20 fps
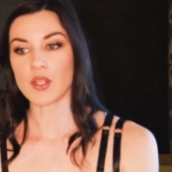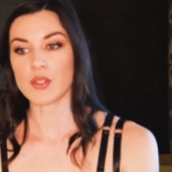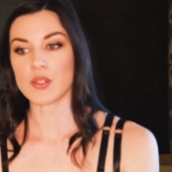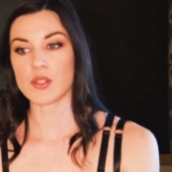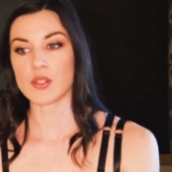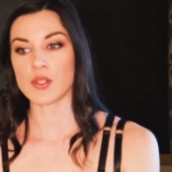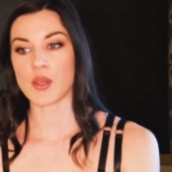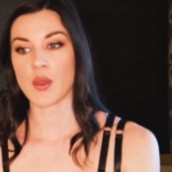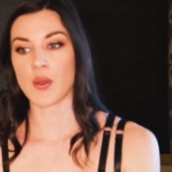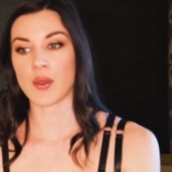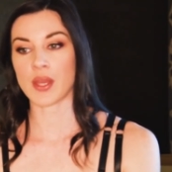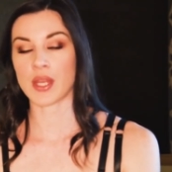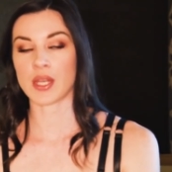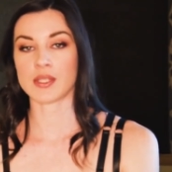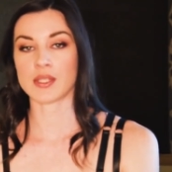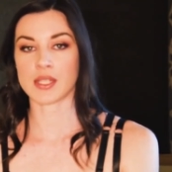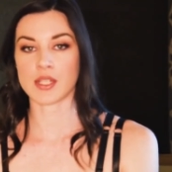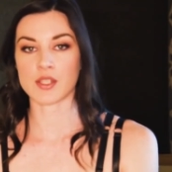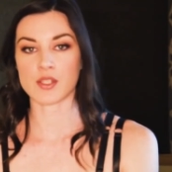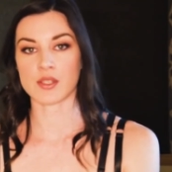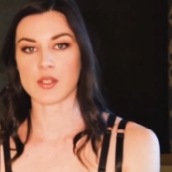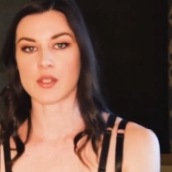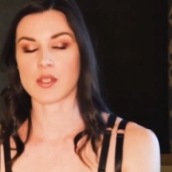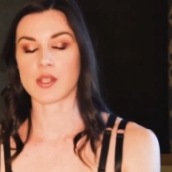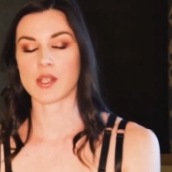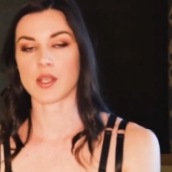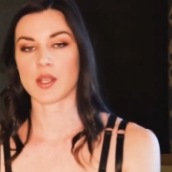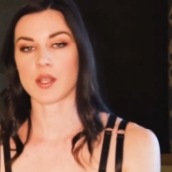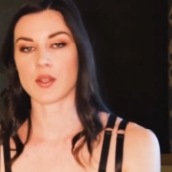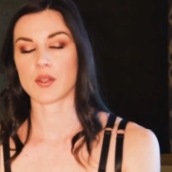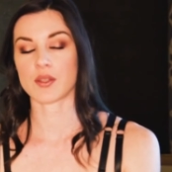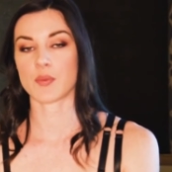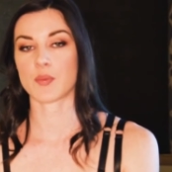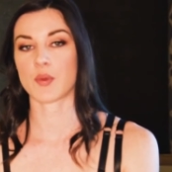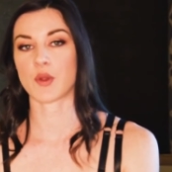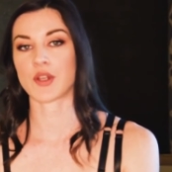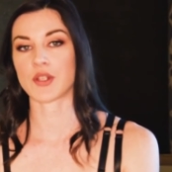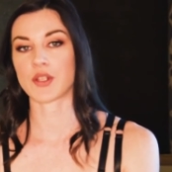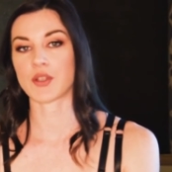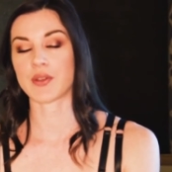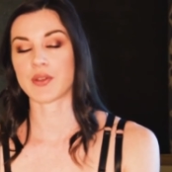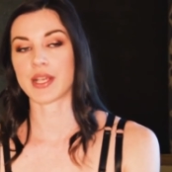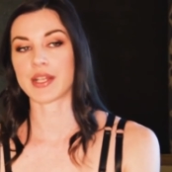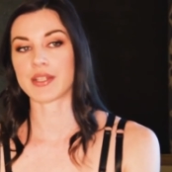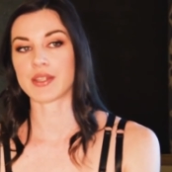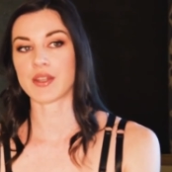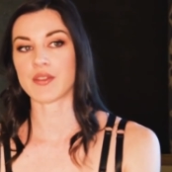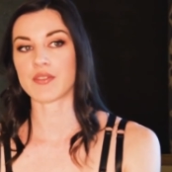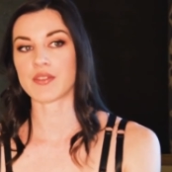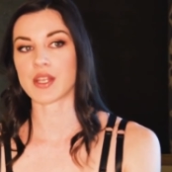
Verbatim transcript: so, in addition to their their porn career and their